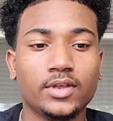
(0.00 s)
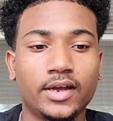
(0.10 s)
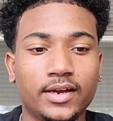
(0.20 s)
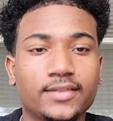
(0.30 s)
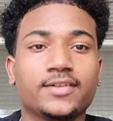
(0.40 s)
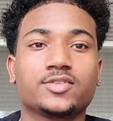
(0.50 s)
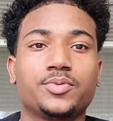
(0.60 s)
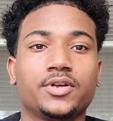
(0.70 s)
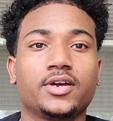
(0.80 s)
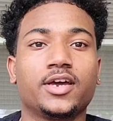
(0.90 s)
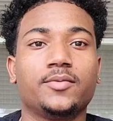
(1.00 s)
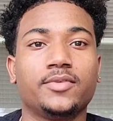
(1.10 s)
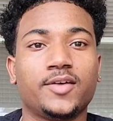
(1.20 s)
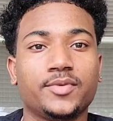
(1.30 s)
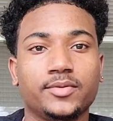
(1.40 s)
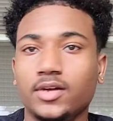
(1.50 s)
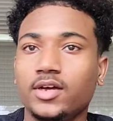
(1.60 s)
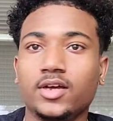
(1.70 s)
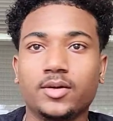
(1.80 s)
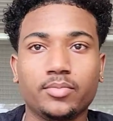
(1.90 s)
and I think it's a pretty good game. I've been
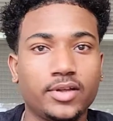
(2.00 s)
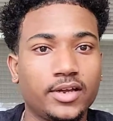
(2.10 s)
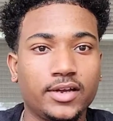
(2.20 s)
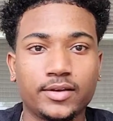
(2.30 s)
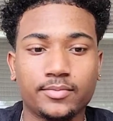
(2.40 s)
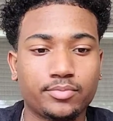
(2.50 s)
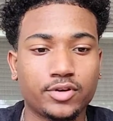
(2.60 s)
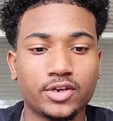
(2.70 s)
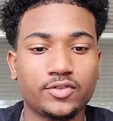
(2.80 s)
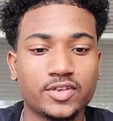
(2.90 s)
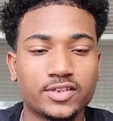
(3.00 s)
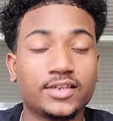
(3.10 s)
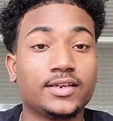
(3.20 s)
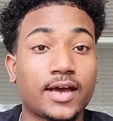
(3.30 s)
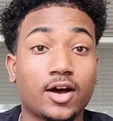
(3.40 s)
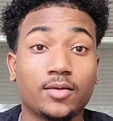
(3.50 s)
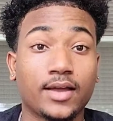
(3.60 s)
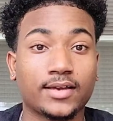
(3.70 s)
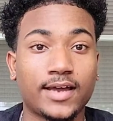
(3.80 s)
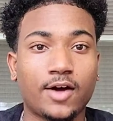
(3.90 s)
playing it pretty recently.
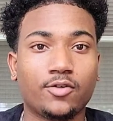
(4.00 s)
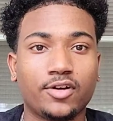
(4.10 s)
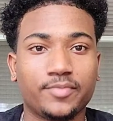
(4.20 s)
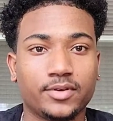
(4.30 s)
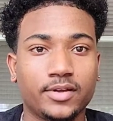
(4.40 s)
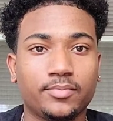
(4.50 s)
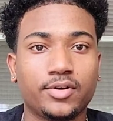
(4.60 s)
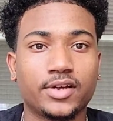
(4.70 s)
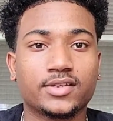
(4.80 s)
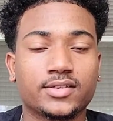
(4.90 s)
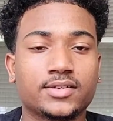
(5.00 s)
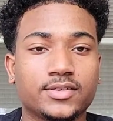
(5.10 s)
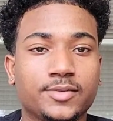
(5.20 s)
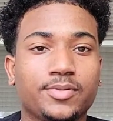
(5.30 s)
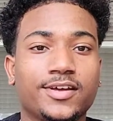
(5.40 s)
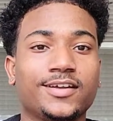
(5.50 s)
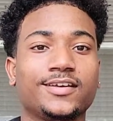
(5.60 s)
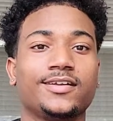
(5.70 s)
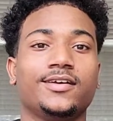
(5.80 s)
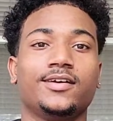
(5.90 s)
Now, I've been pretty consistently playing it.